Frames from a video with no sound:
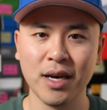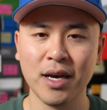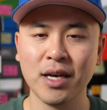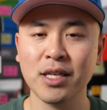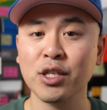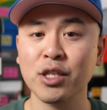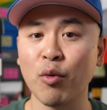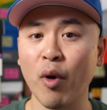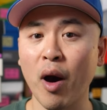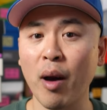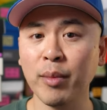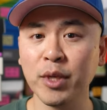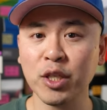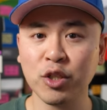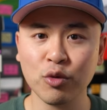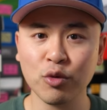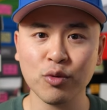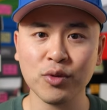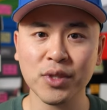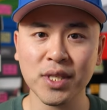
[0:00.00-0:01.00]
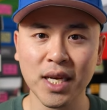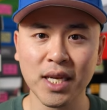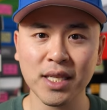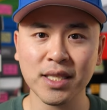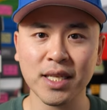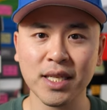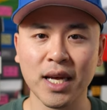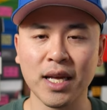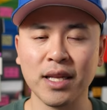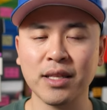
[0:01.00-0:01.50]
So I'm a true size
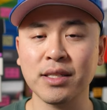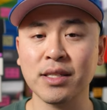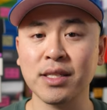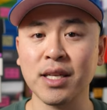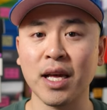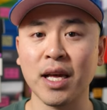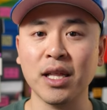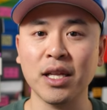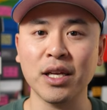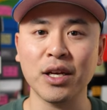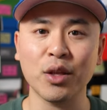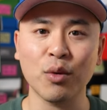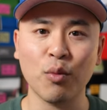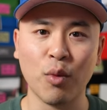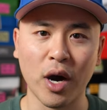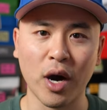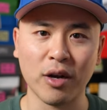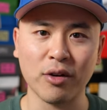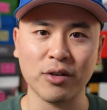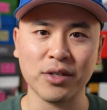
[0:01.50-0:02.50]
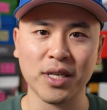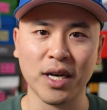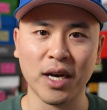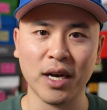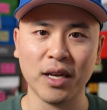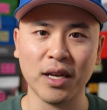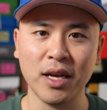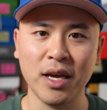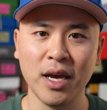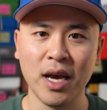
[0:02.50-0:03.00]
10 slightly on the wider side,